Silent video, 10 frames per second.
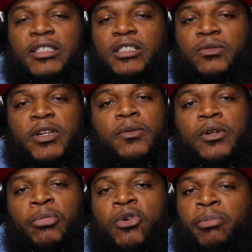niggas just really
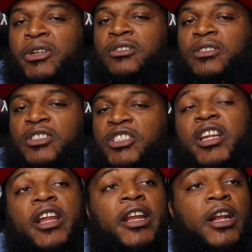want to pull pistols and
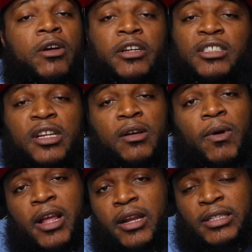shit, and they don't understand
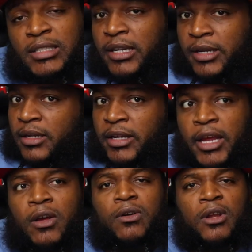why y'all niggas get
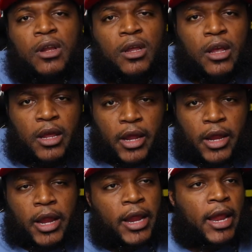killed.
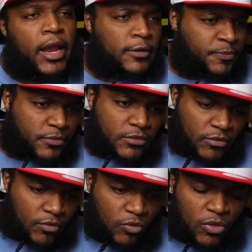and, and
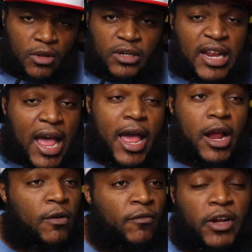
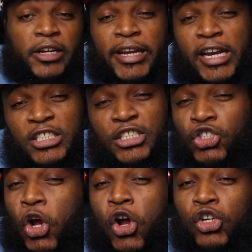die or fucking catch these
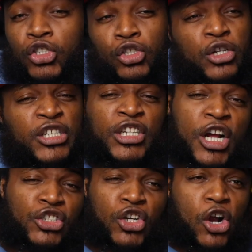charges or these
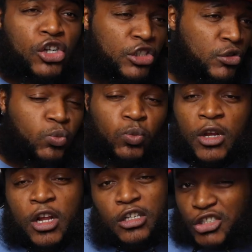gun charges,
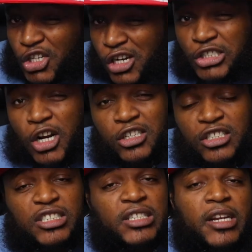drug
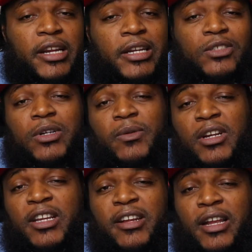charges, shit, niggas, where you wanna live